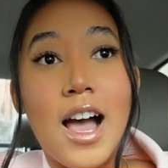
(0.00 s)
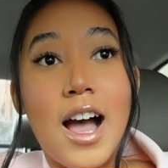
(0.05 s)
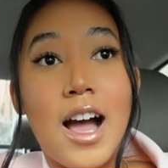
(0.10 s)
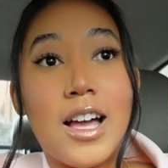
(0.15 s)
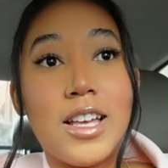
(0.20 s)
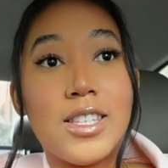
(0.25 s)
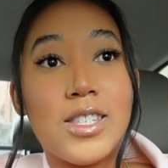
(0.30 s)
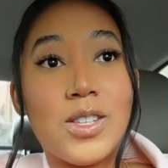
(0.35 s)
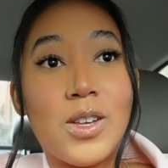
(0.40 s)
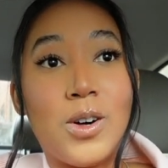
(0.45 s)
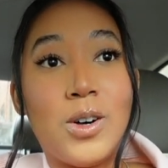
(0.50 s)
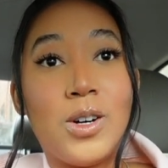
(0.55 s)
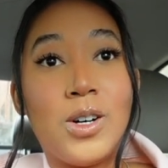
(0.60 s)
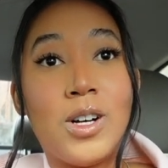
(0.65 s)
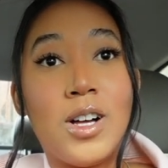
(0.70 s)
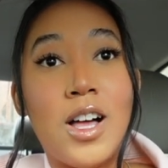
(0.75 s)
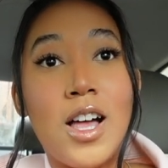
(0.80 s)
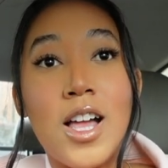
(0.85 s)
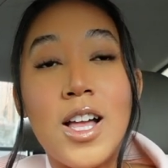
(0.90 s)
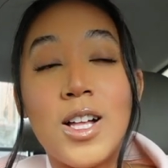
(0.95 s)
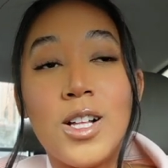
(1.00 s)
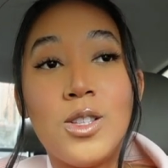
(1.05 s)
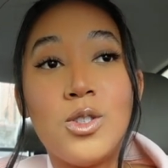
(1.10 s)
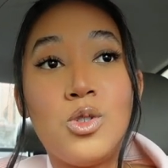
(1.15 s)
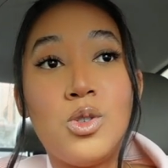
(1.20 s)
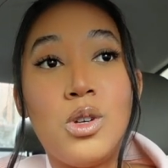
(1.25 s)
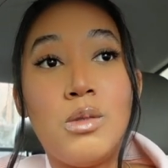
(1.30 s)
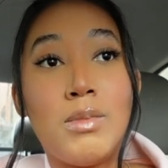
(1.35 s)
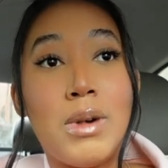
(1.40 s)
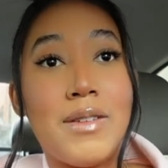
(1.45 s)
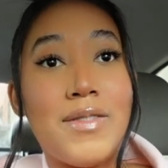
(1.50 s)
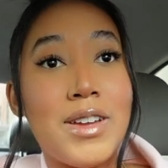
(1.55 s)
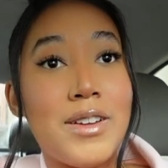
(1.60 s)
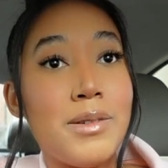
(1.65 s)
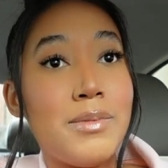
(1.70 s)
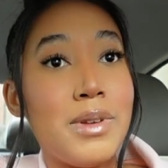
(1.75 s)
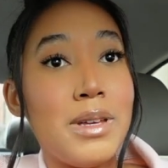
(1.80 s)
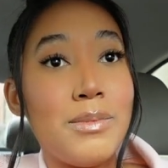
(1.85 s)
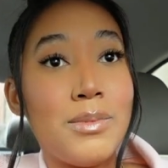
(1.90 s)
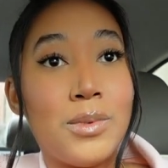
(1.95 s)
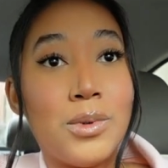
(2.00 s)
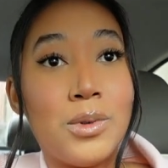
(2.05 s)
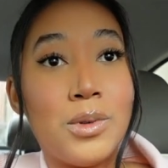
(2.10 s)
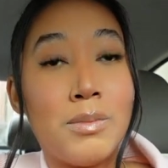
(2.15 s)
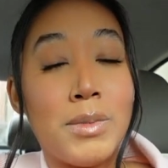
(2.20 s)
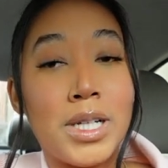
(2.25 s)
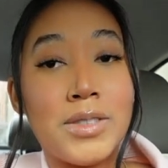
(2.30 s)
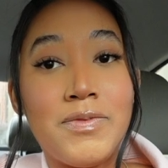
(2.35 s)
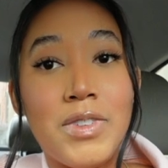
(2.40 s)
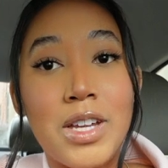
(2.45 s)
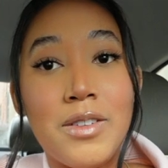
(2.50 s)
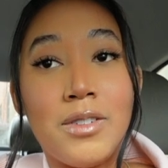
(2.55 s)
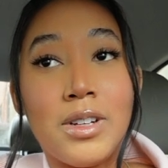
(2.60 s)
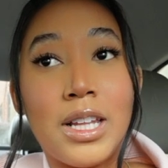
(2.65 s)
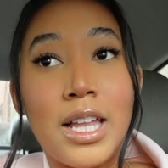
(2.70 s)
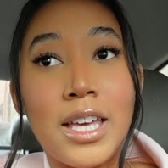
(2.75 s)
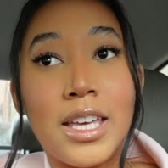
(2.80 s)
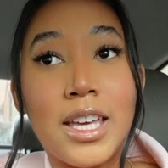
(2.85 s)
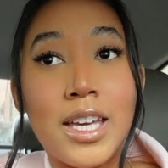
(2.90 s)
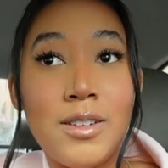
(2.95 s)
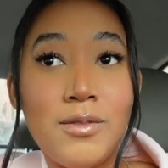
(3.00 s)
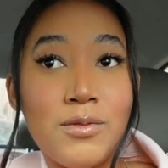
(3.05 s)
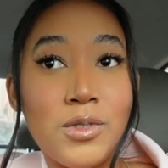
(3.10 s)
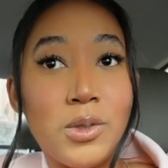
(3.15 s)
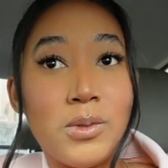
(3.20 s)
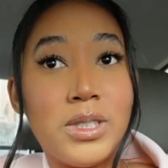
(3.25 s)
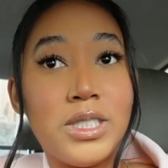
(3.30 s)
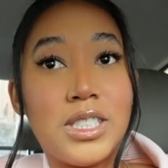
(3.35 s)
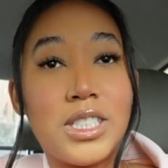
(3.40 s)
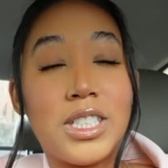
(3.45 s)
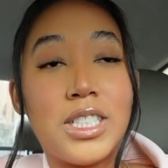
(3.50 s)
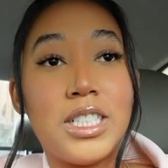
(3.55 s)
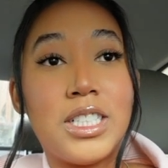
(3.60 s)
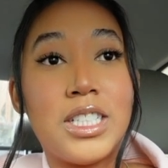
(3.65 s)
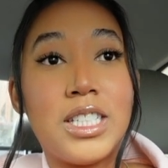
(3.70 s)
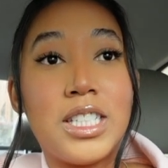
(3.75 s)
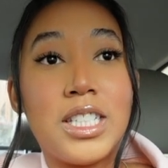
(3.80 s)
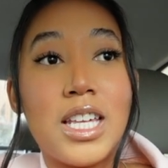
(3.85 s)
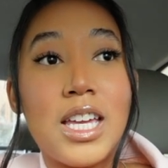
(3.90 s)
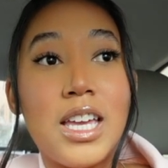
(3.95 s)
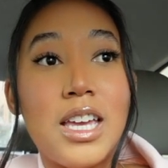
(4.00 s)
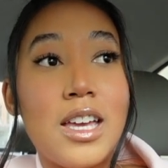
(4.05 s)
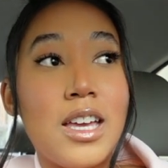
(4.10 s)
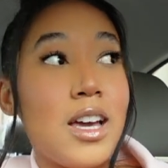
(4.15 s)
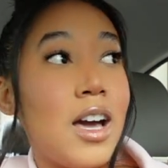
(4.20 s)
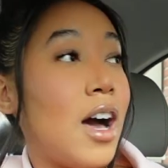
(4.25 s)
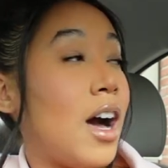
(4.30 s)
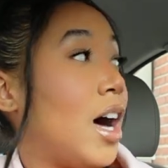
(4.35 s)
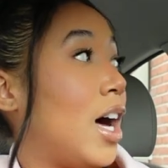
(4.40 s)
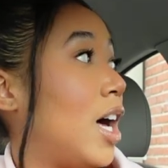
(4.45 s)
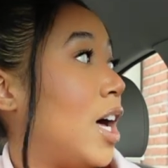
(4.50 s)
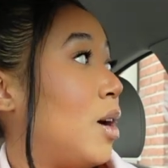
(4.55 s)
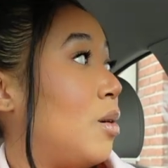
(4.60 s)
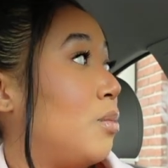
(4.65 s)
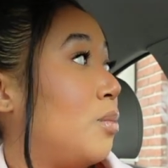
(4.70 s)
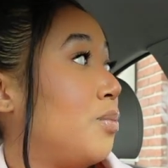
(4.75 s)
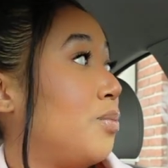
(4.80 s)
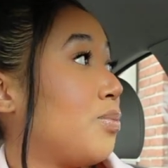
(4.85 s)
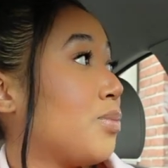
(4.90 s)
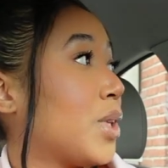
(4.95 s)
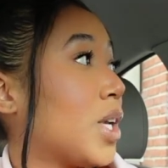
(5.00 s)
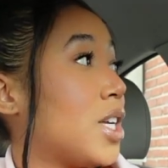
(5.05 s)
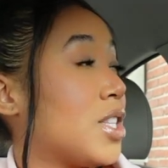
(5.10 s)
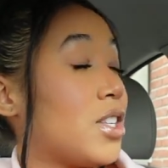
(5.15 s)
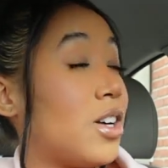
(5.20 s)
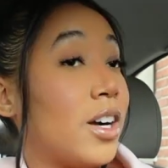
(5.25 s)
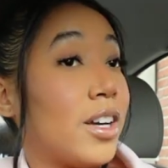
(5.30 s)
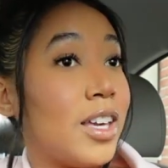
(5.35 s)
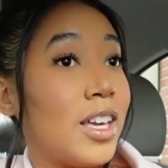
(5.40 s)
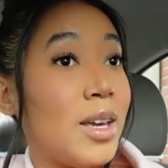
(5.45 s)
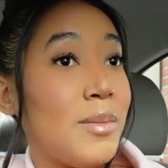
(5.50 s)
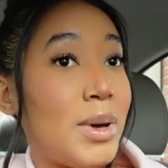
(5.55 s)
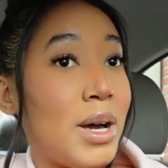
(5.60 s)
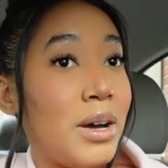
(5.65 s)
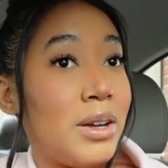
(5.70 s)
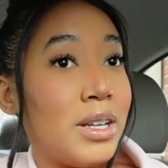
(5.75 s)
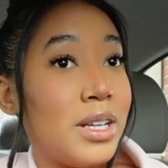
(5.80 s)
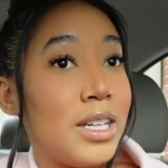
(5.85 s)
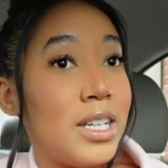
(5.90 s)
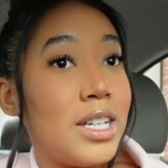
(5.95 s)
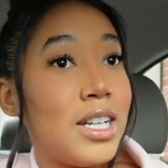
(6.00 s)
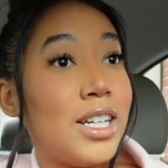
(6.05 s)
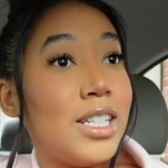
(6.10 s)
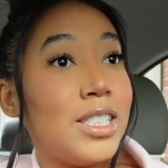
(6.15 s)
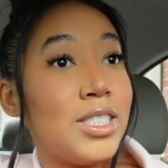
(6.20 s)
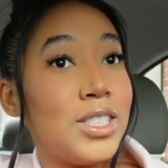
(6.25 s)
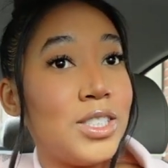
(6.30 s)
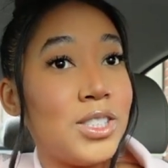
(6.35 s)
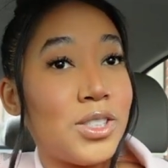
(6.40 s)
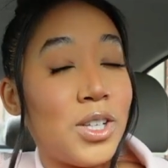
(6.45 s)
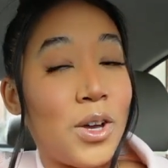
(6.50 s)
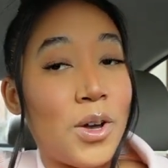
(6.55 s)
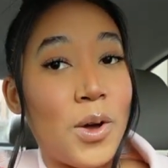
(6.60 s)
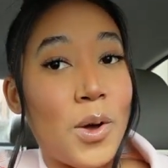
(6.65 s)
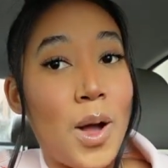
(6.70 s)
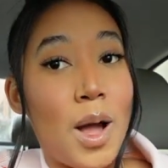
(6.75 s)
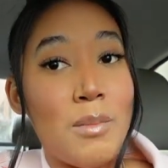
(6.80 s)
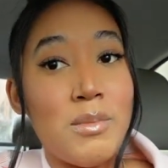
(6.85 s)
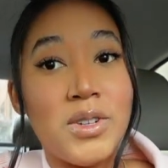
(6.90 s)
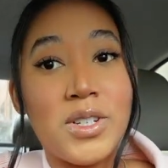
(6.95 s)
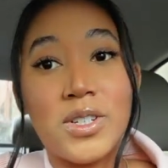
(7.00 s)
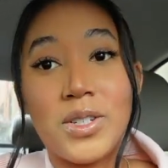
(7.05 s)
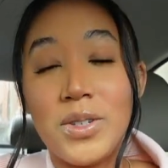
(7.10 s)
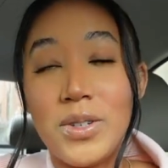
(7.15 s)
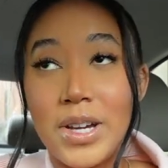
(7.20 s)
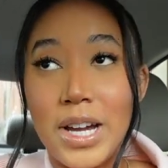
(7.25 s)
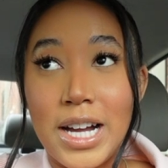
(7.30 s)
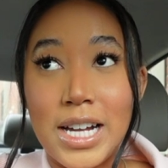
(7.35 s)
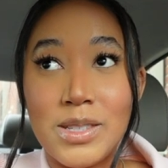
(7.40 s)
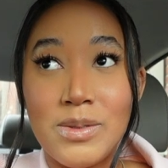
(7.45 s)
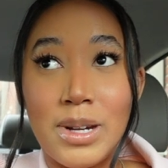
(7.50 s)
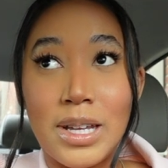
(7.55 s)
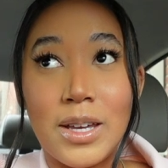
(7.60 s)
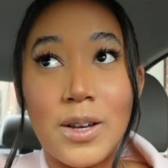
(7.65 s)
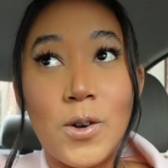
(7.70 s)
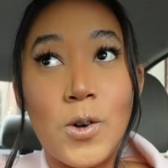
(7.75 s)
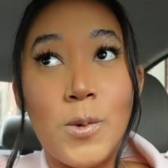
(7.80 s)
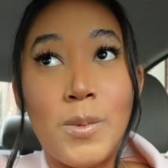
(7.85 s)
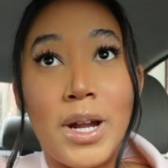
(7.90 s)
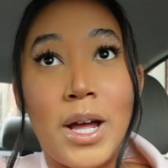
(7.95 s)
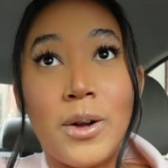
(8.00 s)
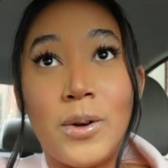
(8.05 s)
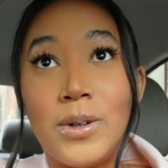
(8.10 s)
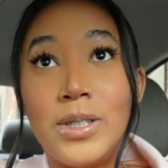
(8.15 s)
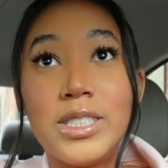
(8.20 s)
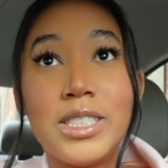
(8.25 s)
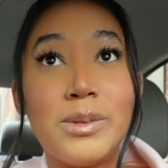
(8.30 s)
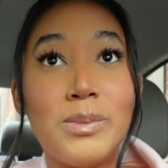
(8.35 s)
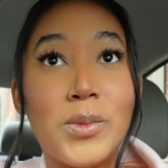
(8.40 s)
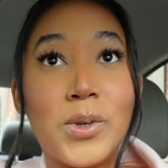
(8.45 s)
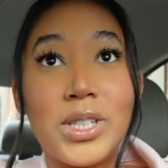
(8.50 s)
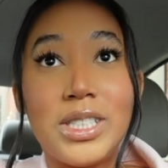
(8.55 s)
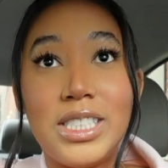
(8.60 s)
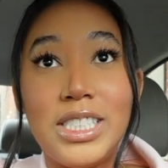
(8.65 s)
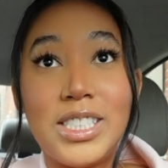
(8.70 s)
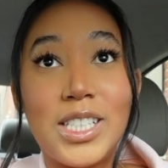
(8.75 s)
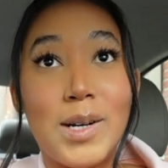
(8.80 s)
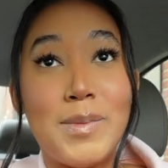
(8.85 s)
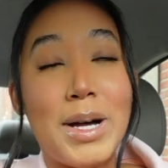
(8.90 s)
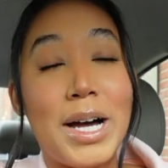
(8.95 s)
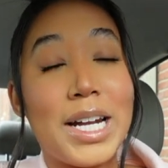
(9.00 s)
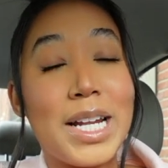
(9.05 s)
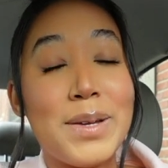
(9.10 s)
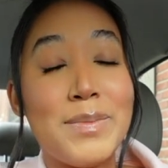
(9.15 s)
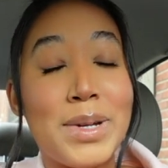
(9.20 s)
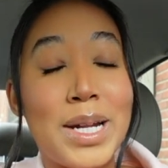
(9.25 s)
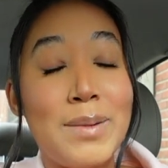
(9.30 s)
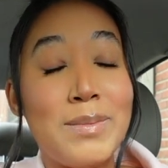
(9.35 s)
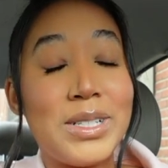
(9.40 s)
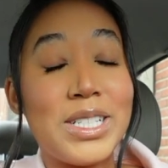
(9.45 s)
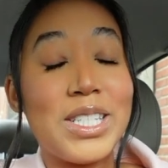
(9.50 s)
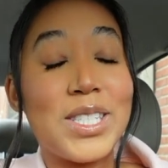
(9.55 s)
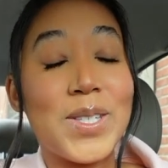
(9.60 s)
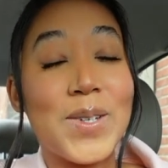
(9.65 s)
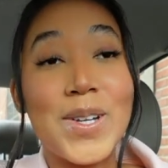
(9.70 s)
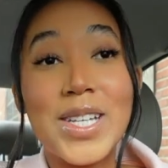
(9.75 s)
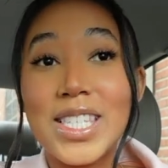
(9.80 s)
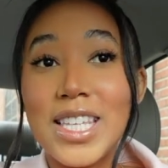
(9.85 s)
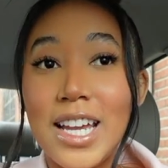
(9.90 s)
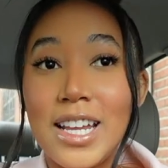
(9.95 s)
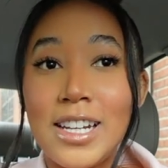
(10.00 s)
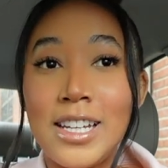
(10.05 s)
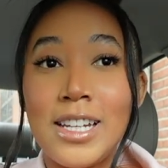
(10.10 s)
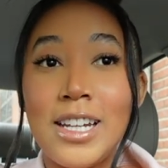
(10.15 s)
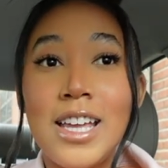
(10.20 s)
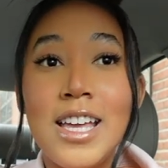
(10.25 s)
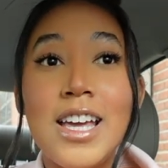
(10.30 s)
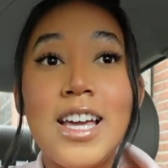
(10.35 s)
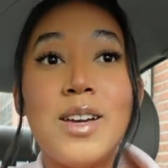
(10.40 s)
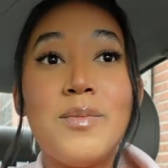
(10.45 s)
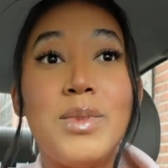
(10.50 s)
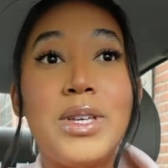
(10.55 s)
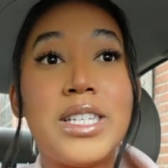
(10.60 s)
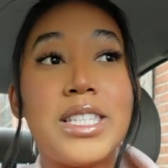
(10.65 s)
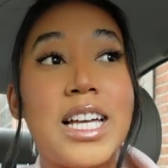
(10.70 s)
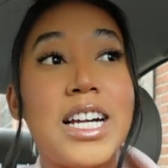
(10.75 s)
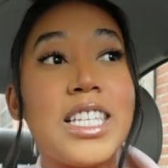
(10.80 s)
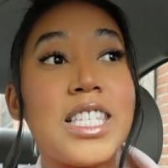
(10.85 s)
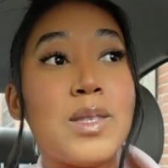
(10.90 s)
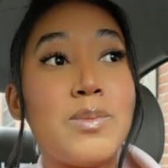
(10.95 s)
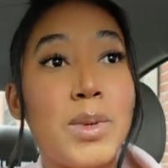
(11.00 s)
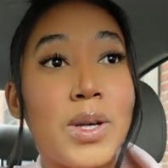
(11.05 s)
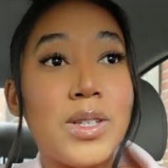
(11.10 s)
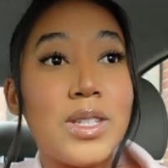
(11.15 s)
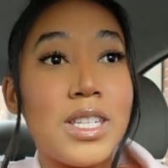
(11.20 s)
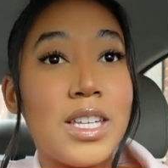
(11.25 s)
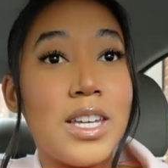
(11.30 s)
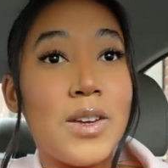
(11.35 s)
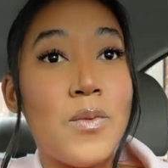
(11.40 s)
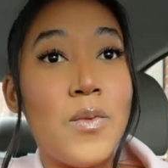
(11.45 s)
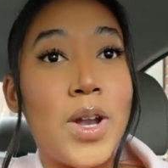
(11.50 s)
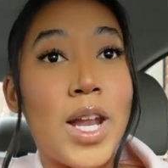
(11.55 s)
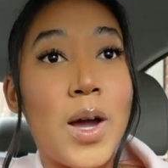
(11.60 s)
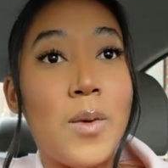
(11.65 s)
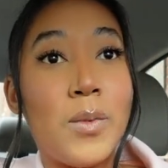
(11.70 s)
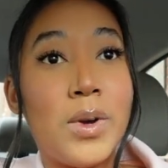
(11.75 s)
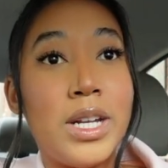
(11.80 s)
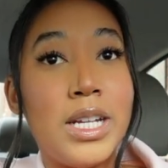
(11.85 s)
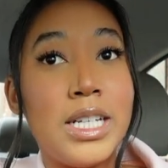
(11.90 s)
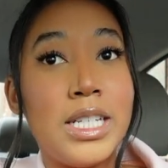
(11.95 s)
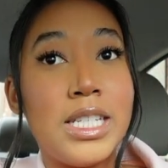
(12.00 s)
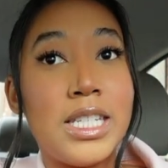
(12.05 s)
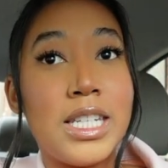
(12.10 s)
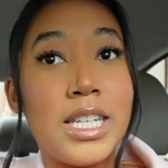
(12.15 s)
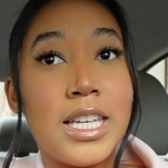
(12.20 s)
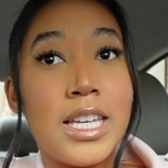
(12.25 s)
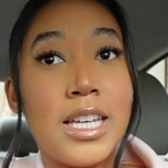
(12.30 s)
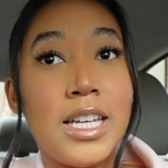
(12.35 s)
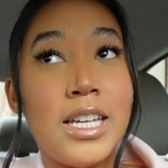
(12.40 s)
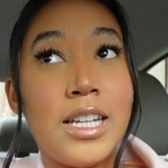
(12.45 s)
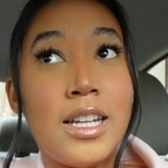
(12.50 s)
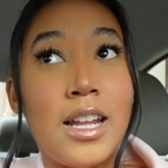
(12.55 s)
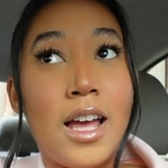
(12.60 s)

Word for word: I saw two of my favorite people, my favorite like influencers, um, talking about it. So I'm gonna show you guys when I get home and I'll go into some more detail about it. But I'm just so excited because I smelt it when I went in to get